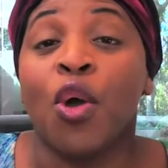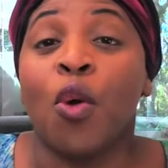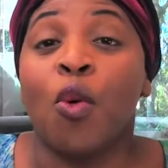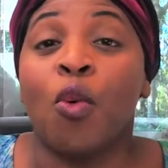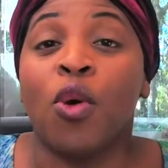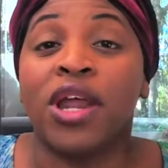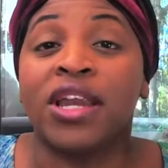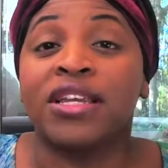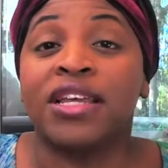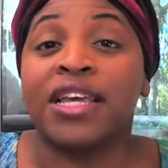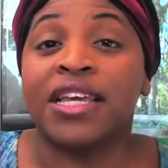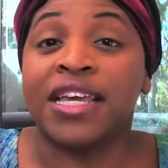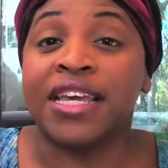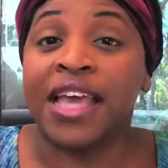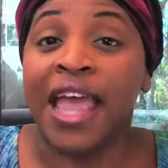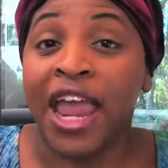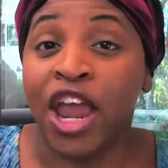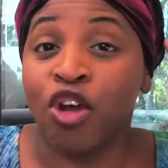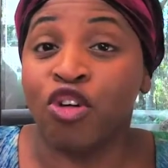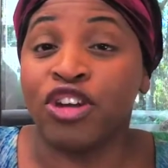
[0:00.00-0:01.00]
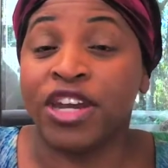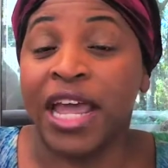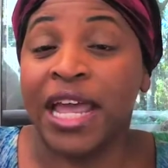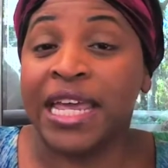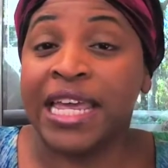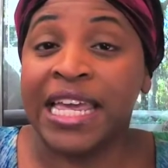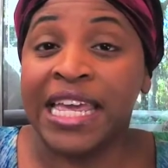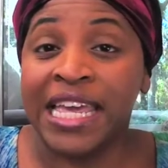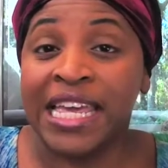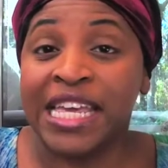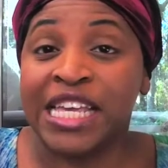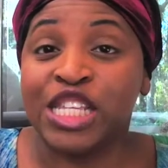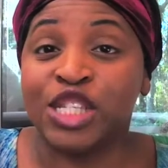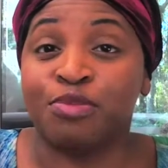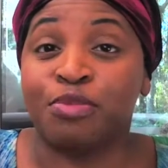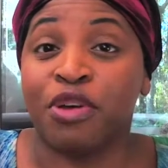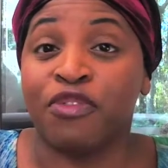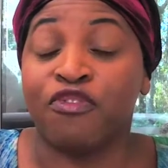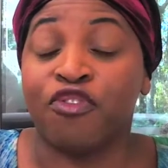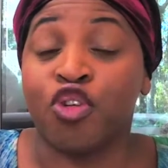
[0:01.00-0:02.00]
what hair day is,
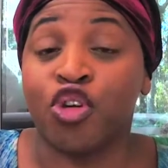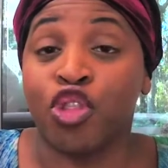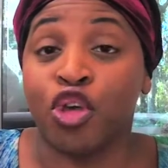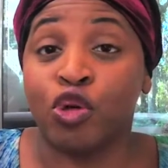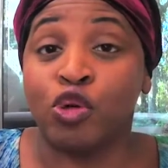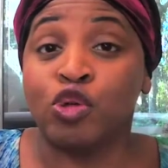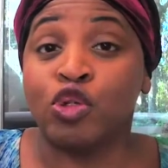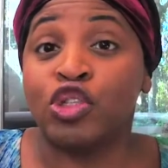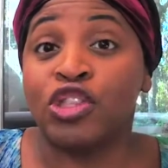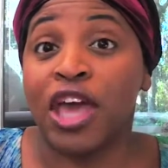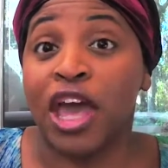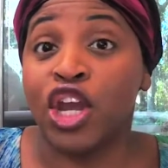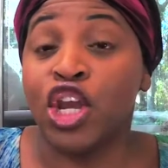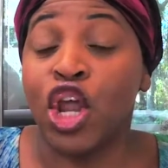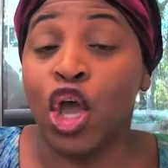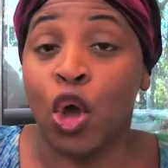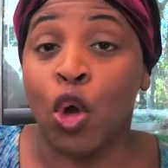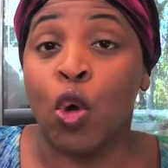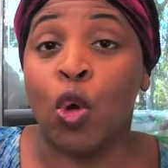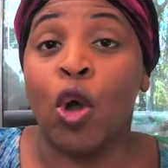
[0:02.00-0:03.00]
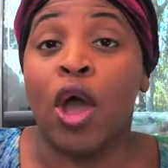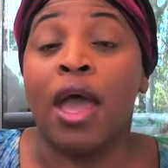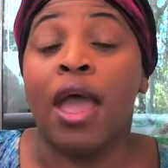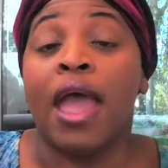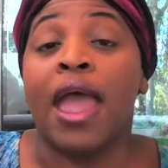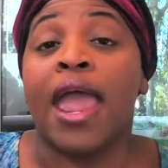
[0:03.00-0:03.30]
but for those that know,